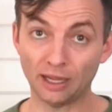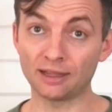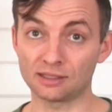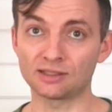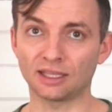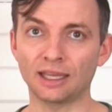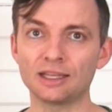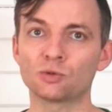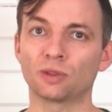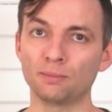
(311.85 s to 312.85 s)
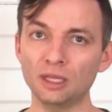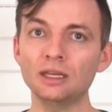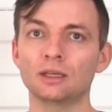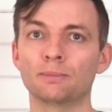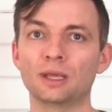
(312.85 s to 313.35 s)
as is the case with the
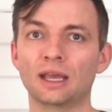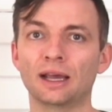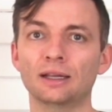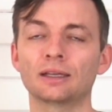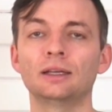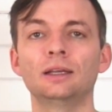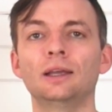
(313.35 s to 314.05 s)
medium BIAC,